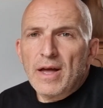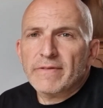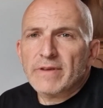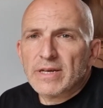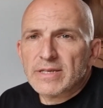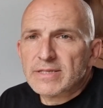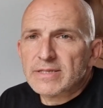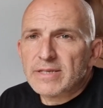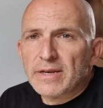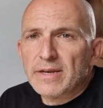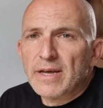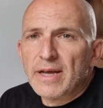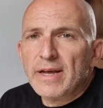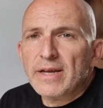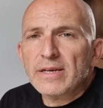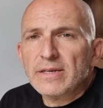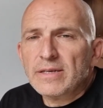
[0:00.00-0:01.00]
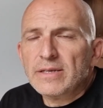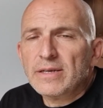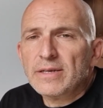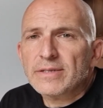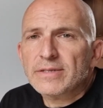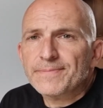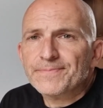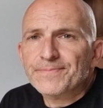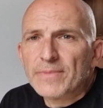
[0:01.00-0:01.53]
Have a nice Sunday,
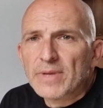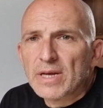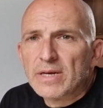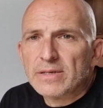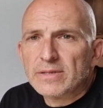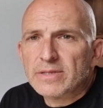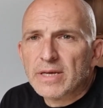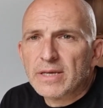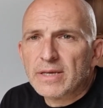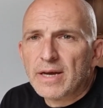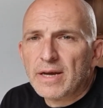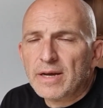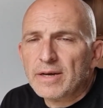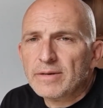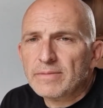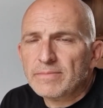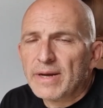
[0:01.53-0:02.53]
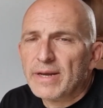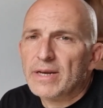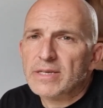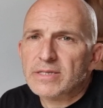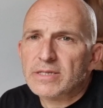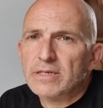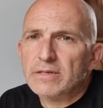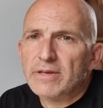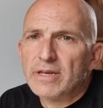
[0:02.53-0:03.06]
take care, and
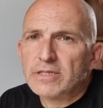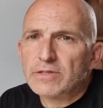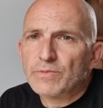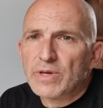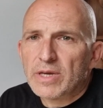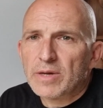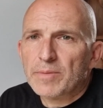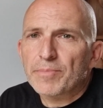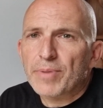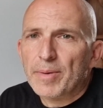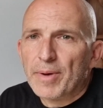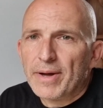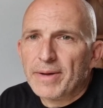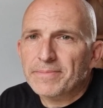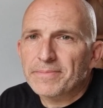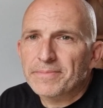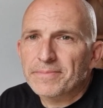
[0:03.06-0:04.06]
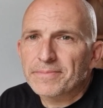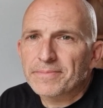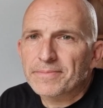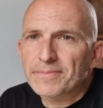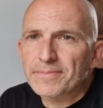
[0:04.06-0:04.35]
I'll see you next week. Bye-bye.